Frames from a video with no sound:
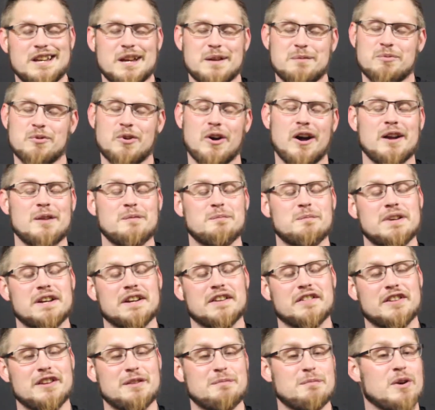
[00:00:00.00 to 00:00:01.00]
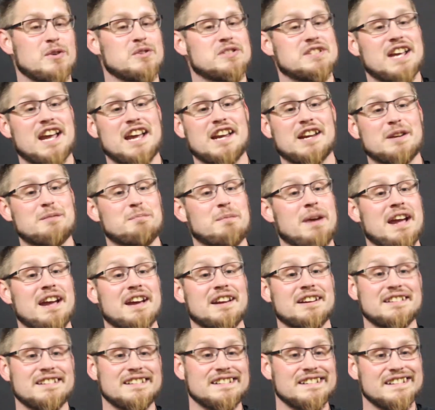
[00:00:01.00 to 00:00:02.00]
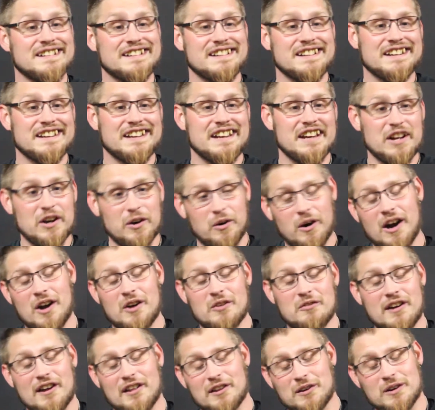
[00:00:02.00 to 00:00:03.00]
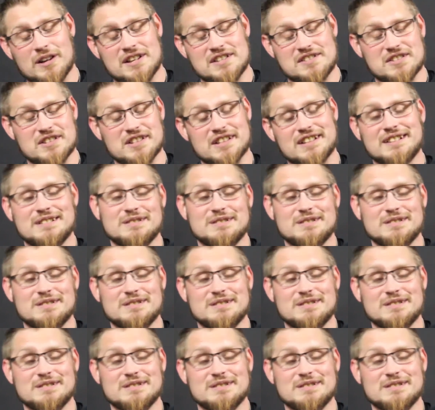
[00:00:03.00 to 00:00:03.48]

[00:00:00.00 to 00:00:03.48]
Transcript: take pride in being the most hated man in Ohio Valley Wrestling.